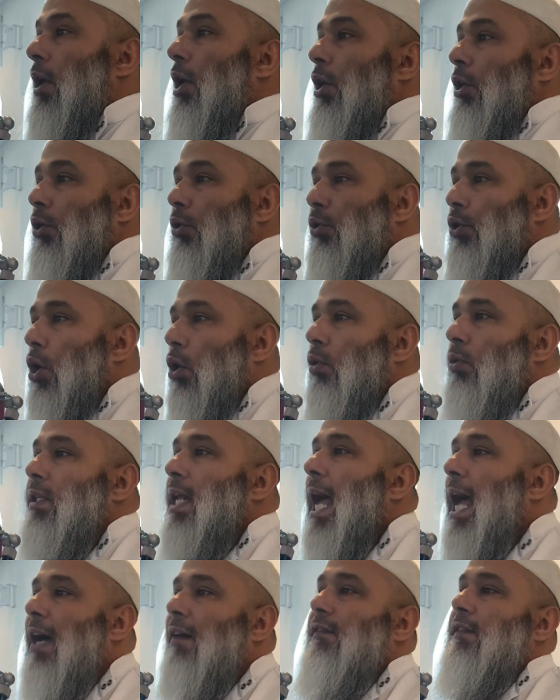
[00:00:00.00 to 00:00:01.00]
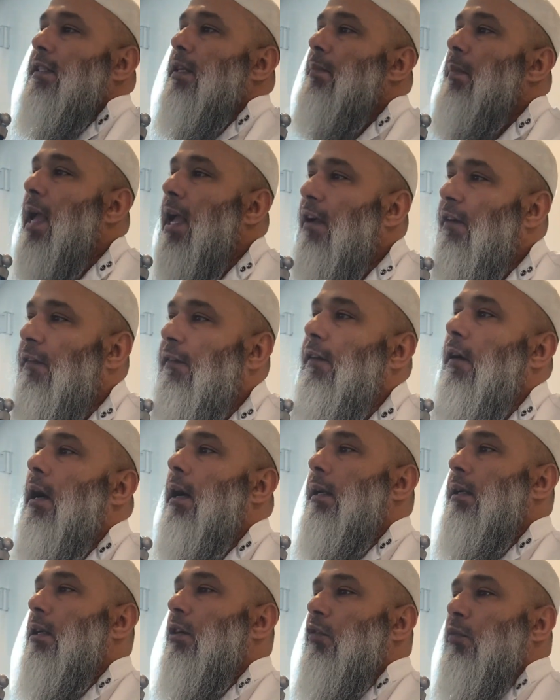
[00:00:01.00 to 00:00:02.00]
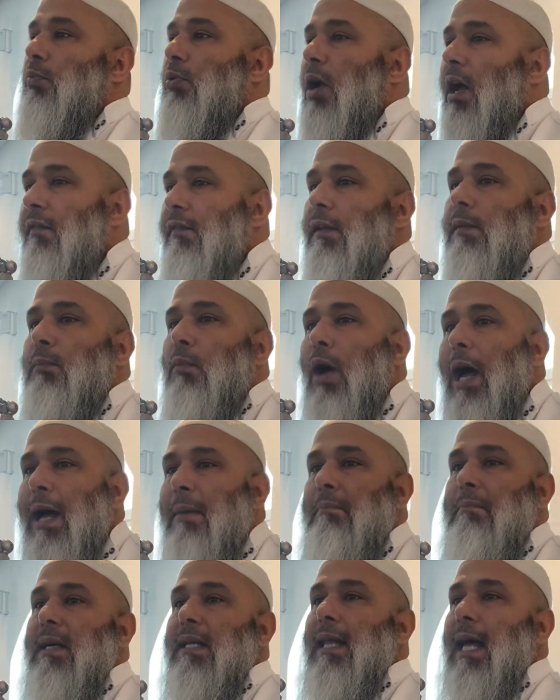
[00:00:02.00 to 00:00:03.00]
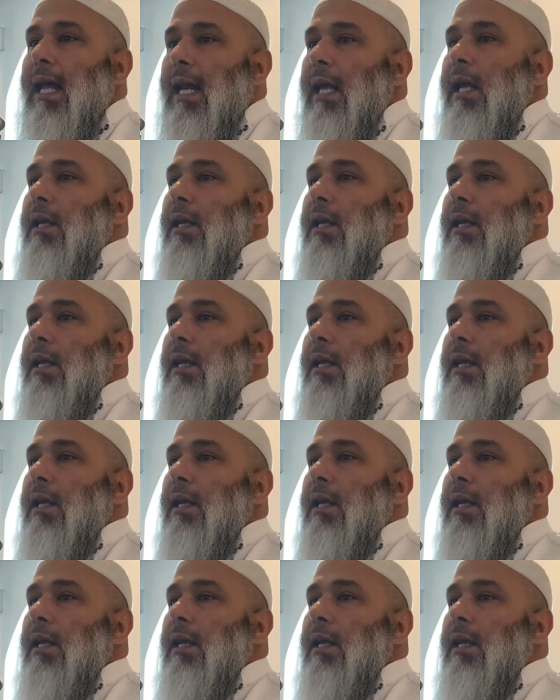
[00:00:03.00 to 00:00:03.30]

You don't have to make fun of Prophet Muhammad alayhi